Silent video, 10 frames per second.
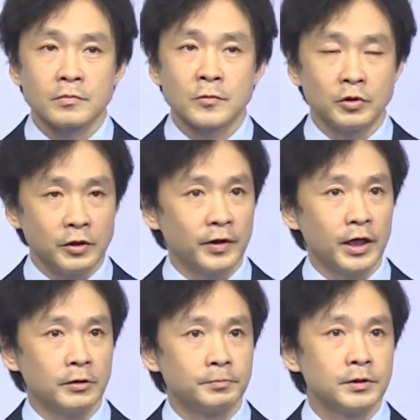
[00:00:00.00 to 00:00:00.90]

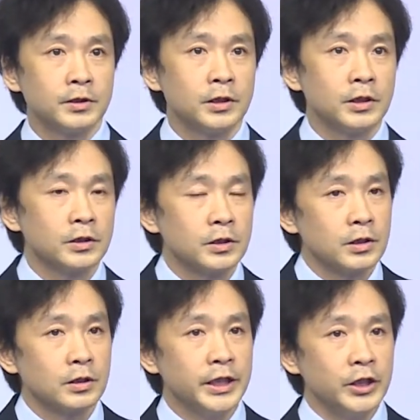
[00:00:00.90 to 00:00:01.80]
develop
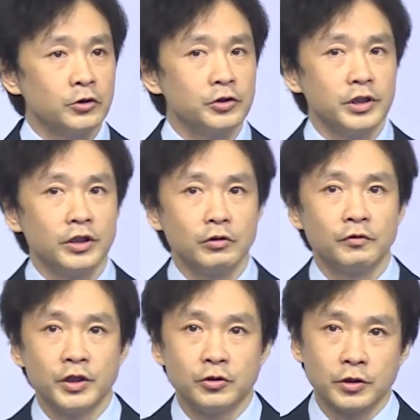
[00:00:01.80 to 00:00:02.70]
leaders in
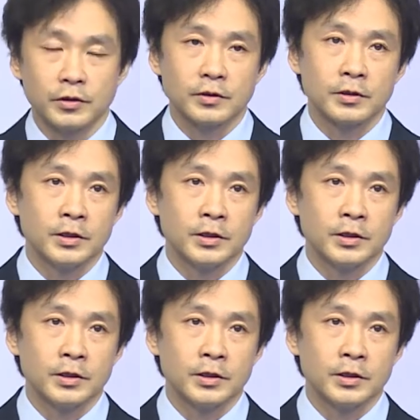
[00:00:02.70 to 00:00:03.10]
innovation.